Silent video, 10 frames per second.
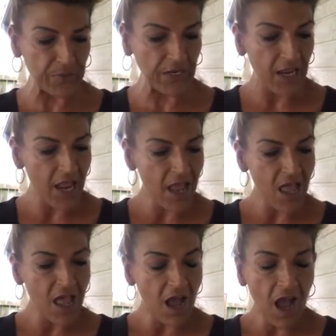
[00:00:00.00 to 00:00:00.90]
But
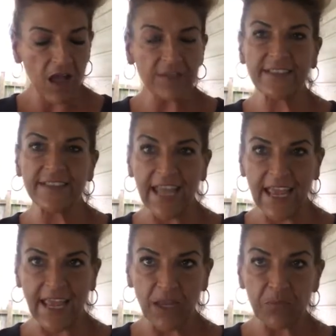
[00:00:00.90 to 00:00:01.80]
uh,
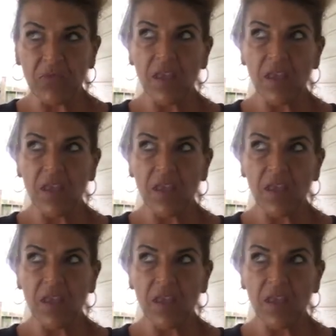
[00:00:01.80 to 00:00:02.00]
today,